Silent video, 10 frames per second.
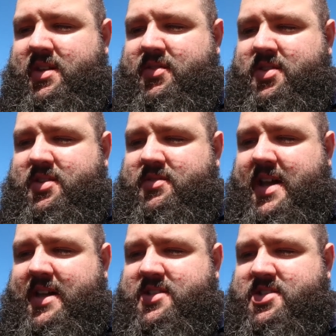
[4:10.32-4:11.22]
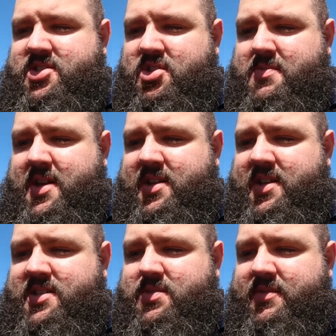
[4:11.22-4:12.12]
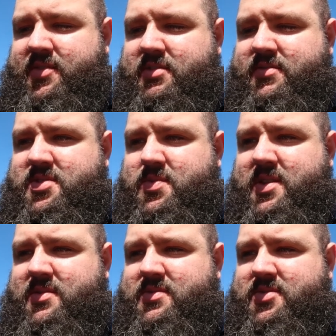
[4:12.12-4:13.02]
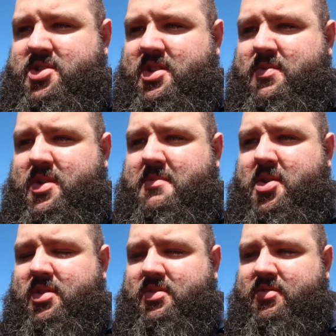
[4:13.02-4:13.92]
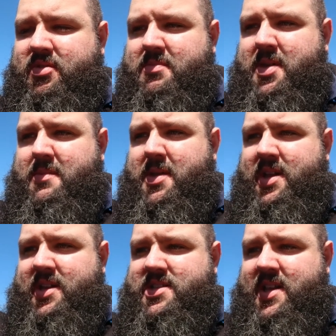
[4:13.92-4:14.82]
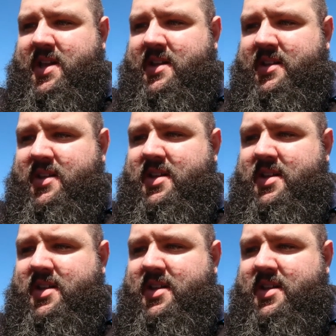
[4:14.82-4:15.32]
I've got that Zubat I need to evolve as well. Do you know what? I might look through the BB list later.